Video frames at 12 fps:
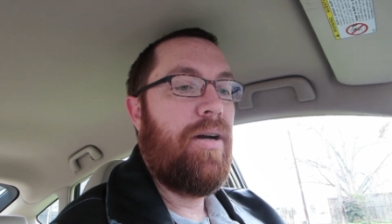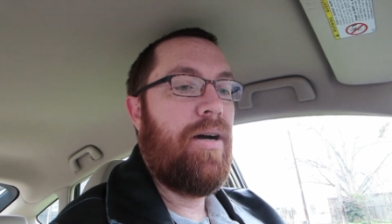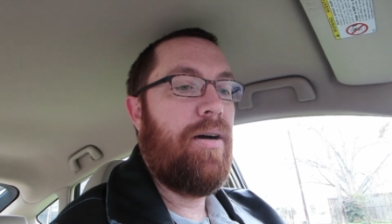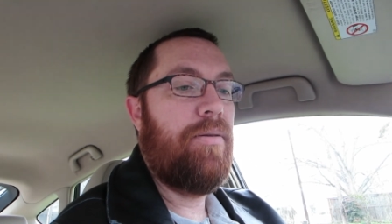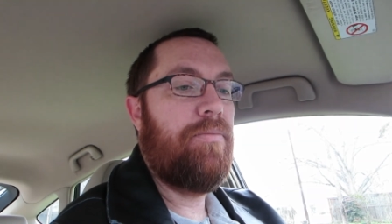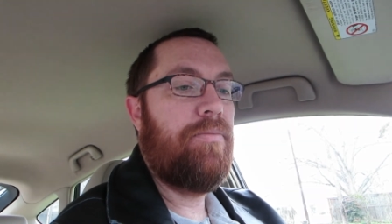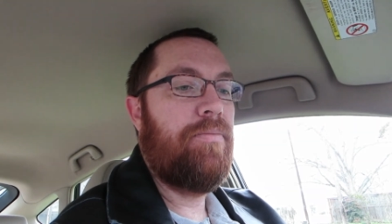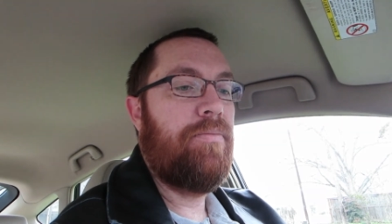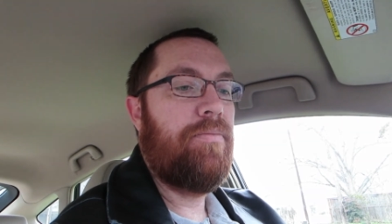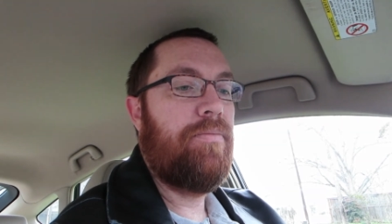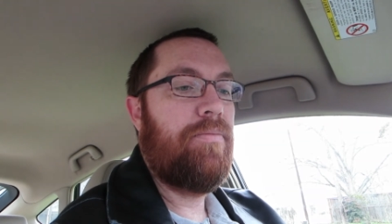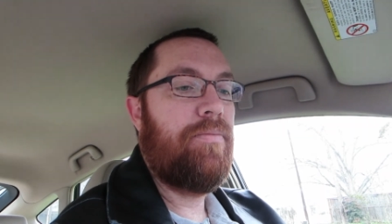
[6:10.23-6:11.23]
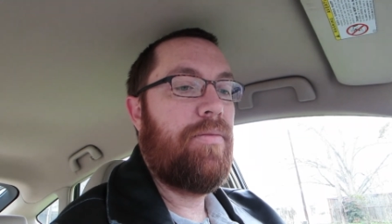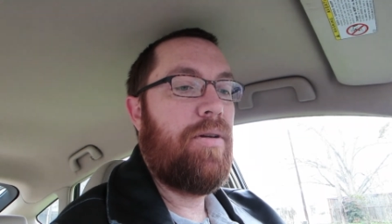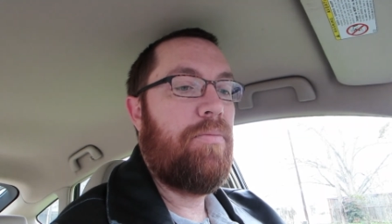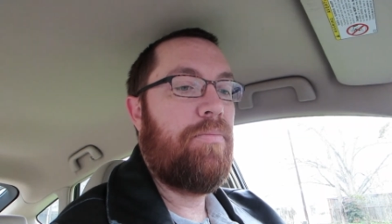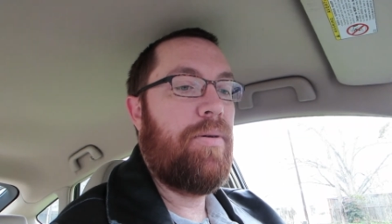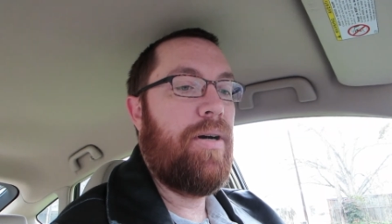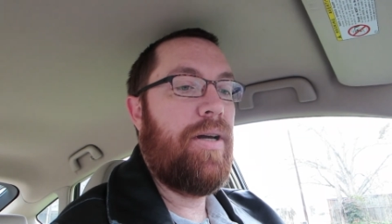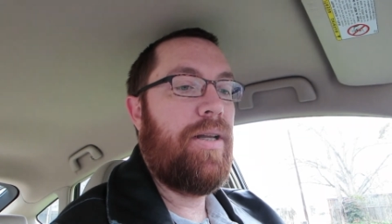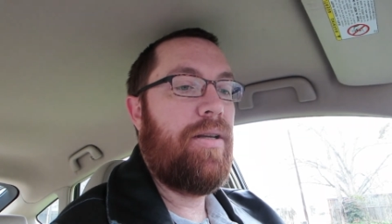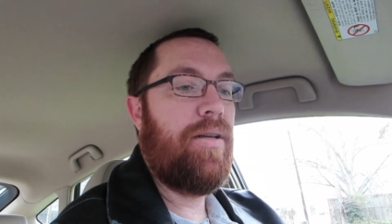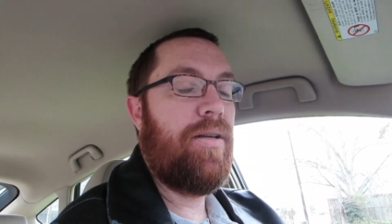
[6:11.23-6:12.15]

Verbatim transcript: Um, but